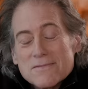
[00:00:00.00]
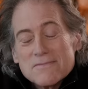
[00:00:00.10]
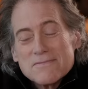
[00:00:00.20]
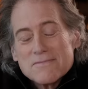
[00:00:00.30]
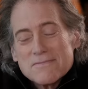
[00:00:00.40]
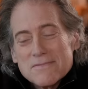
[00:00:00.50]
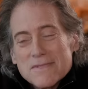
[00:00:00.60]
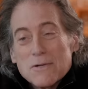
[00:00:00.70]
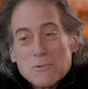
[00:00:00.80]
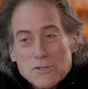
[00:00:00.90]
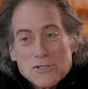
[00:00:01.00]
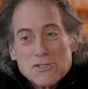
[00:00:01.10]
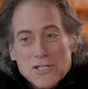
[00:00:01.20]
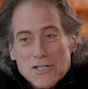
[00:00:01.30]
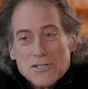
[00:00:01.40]
That's what you did. It was a
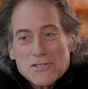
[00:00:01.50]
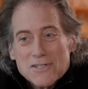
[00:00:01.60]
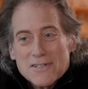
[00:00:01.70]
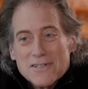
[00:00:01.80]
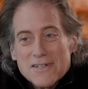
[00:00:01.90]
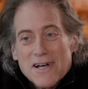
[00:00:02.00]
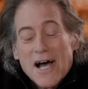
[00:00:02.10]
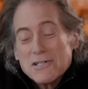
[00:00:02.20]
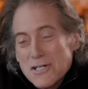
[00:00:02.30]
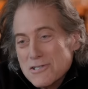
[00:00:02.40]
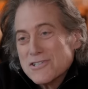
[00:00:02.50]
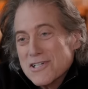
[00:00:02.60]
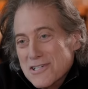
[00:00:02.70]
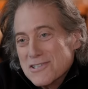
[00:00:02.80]
seize. you seized. I did seize.